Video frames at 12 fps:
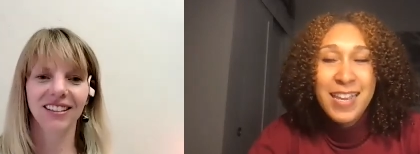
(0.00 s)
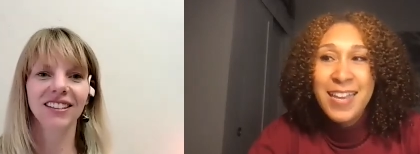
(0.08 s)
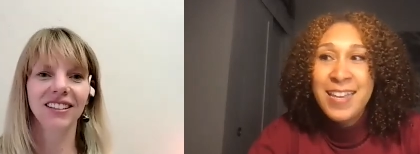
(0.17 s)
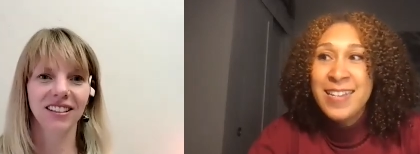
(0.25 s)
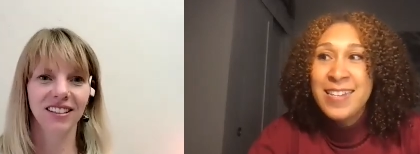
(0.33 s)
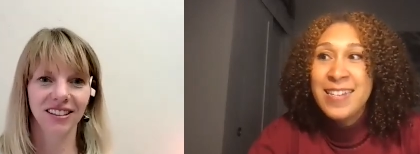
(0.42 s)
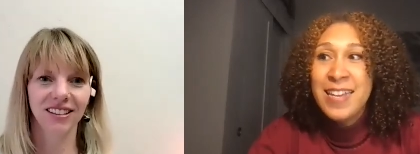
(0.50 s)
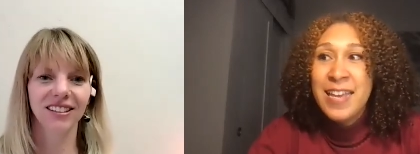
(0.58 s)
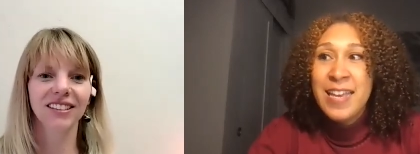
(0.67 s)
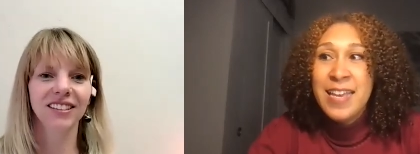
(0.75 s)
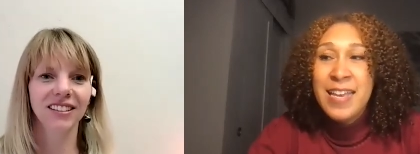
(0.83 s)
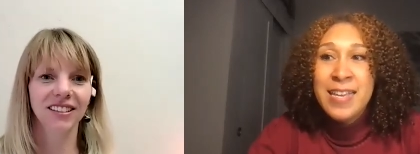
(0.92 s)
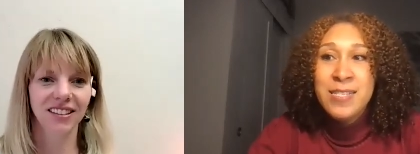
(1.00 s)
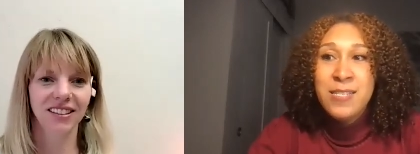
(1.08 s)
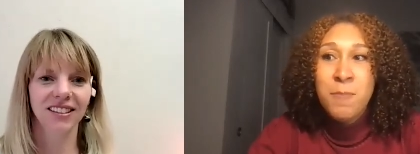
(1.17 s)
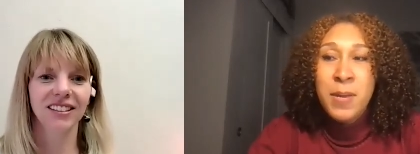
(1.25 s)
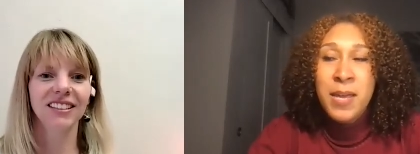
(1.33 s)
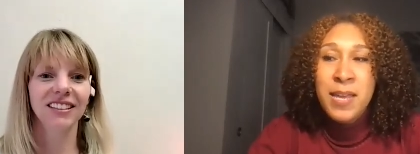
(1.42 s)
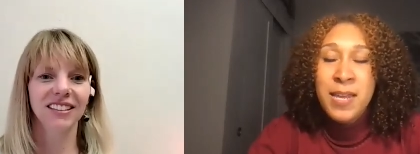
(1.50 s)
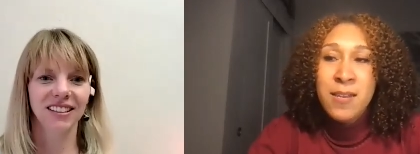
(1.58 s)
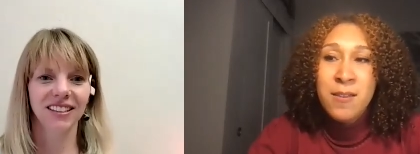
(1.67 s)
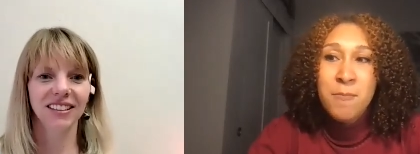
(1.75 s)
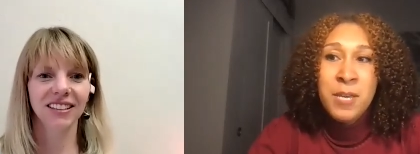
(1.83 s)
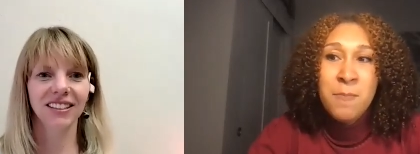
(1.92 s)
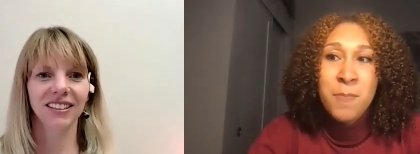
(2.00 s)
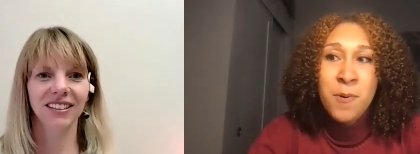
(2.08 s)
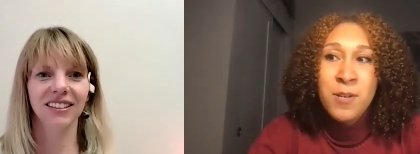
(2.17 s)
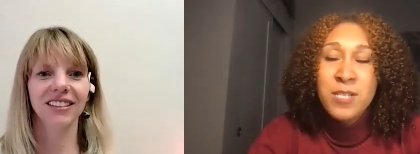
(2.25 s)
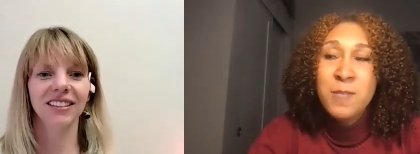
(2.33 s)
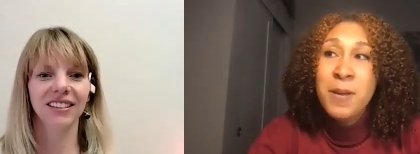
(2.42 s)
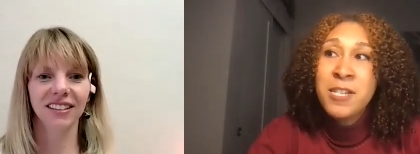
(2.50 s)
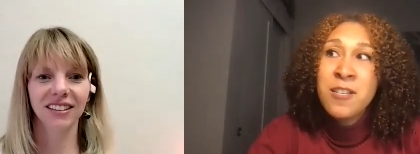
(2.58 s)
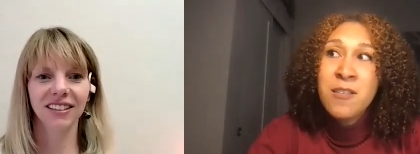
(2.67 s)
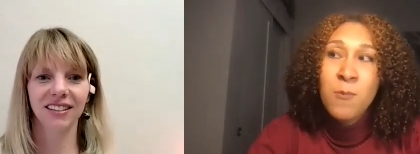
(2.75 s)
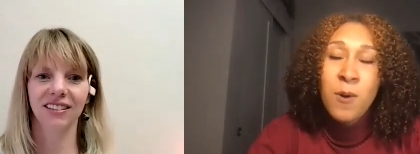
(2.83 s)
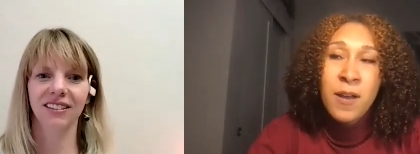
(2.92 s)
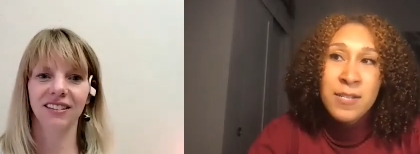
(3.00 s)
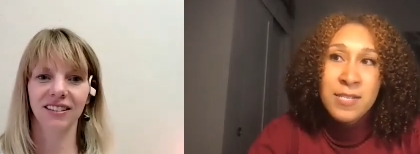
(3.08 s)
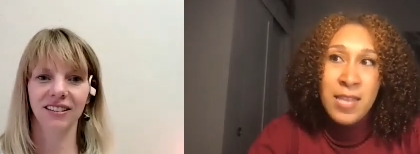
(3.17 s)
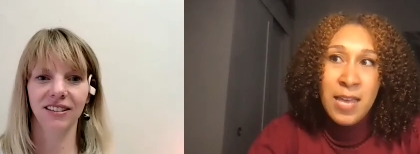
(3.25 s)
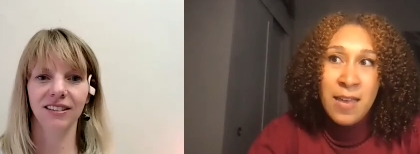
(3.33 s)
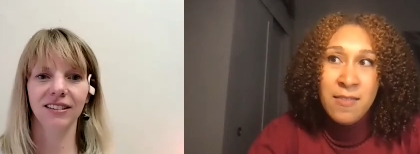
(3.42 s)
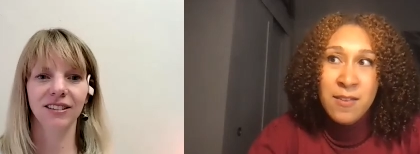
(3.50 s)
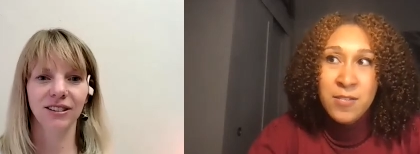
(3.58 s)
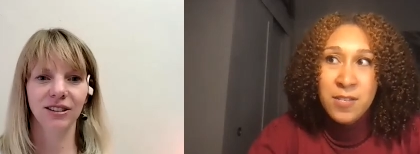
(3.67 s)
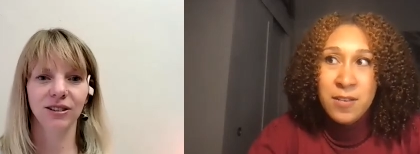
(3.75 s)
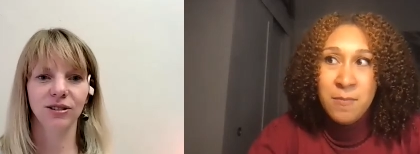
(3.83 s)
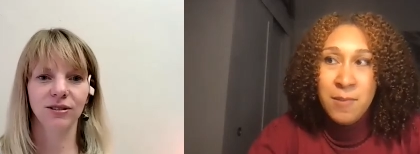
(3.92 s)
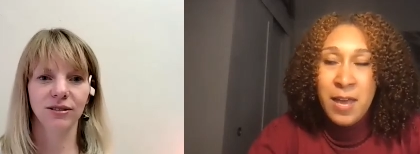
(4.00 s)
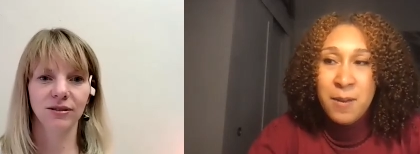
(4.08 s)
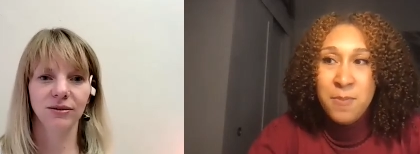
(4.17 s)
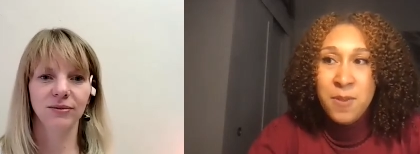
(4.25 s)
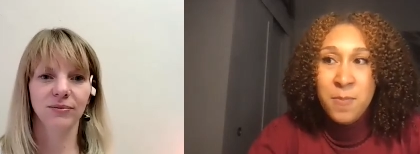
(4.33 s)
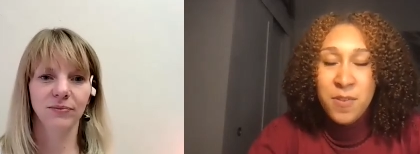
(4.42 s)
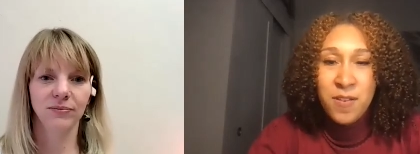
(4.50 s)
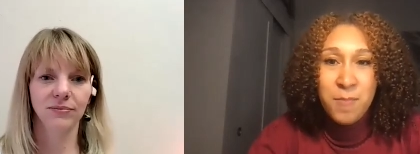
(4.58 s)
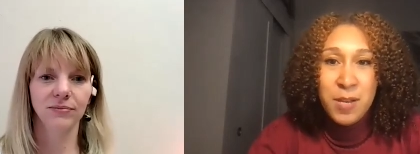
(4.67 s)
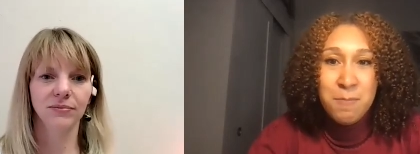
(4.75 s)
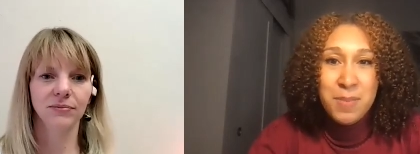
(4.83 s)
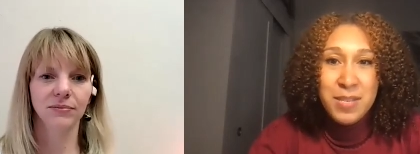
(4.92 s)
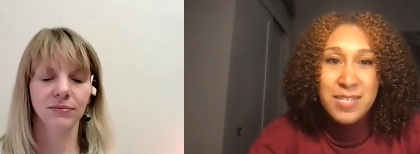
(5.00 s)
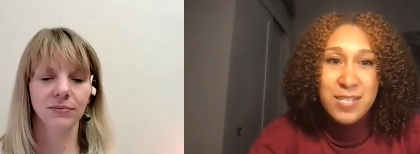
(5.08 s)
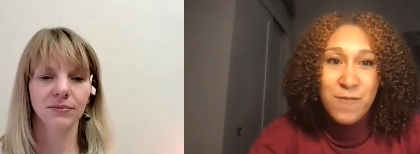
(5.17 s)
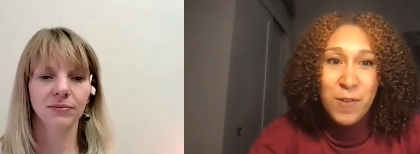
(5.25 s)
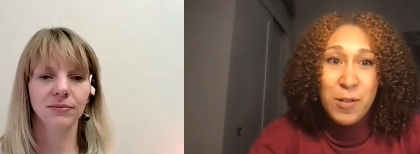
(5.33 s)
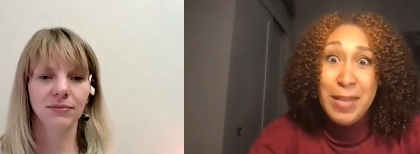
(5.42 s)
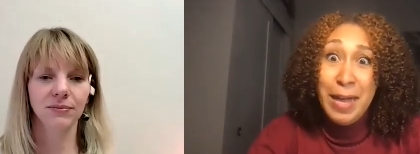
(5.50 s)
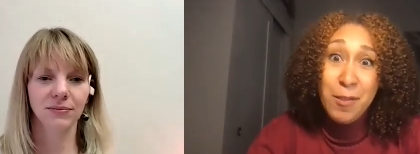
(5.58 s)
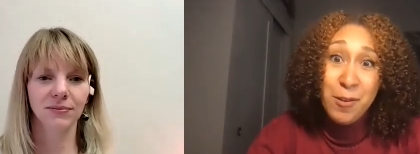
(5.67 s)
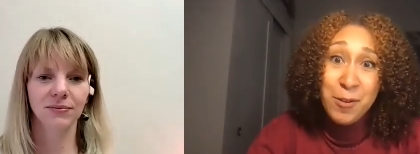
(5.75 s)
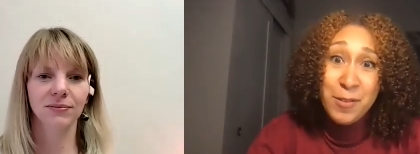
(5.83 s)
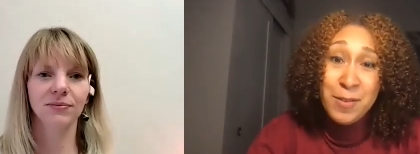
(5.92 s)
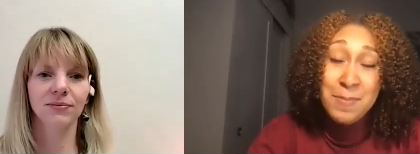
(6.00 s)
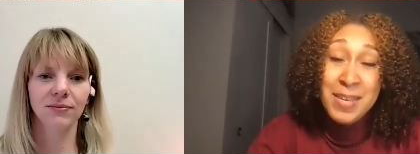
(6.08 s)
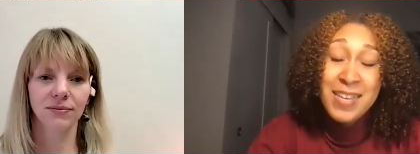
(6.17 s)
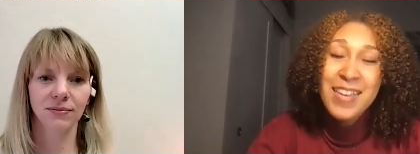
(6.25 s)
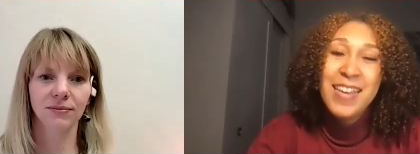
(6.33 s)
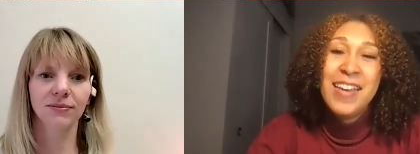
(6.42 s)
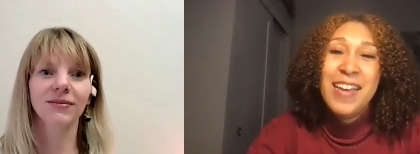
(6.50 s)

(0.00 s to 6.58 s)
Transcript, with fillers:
Speaker 1: And it's been people, especially the ones that there's a lot of people that have been in business for a lot longer than me.